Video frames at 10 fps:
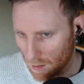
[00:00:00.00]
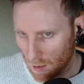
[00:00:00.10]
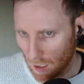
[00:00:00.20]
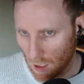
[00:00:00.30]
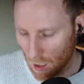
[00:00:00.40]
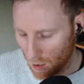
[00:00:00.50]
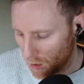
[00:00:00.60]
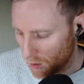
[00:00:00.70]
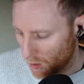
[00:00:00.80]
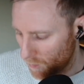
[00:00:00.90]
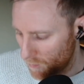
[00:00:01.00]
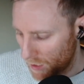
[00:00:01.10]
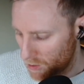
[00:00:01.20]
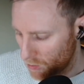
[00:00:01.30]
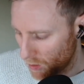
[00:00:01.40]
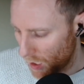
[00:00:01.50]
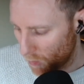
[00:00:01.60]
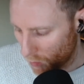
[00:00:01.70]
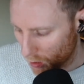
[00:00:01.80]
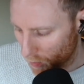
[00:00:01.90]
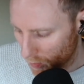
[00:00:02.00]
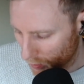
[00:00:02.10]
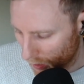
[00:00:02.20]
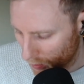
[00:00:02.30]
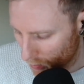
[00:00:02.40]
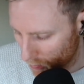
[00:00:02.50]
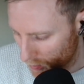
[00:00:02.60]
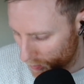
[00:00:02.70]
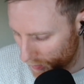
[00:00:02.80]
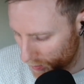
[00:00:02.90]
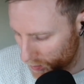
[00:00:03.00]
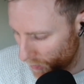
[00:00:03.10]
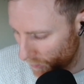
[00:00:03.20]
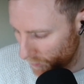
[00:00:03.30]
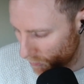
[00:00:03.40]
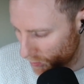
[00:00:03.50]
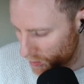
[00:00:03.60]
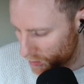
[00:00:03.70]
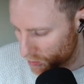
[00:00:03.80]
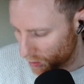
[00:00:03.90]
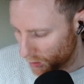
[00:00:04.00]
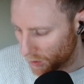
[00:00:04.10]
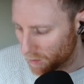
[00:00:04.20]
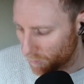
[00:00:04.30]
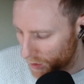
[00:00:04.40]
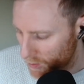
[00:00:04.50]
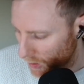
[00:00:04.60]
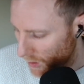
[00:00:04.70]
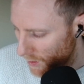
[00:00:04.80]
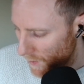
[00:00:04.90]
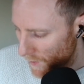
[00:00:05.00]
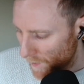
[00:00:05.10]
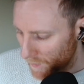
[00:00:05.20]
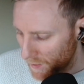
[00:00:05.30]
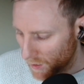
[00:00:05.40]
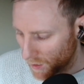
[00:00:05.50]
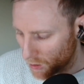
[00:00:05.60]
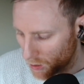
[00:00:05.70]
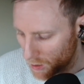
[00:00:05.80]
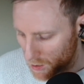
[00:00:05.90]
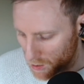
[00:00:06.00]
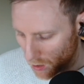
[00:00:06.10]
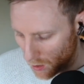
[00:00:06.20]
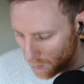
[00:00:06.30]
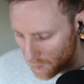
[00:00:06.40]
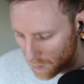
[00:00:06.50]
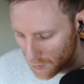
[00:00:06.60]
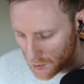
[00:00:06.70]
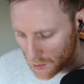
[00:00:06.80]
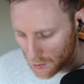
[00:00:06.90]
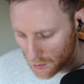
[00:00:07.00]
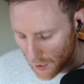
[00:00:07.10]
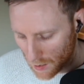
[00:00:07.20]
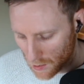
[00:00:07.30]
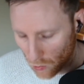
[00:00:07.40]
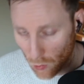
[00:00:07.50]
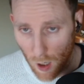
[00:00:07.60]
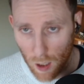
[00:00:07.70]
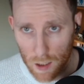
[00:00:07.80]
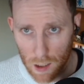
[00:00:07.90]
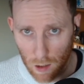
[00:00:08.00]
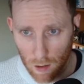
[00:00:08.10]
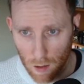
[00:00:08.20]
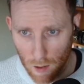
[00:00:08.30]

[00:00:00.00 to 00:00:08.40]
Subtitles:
I got another mentor that I work with, a guy called Dan Smith. He runs Strong Collective Mentoring. He kind of coined this term, slow marketing.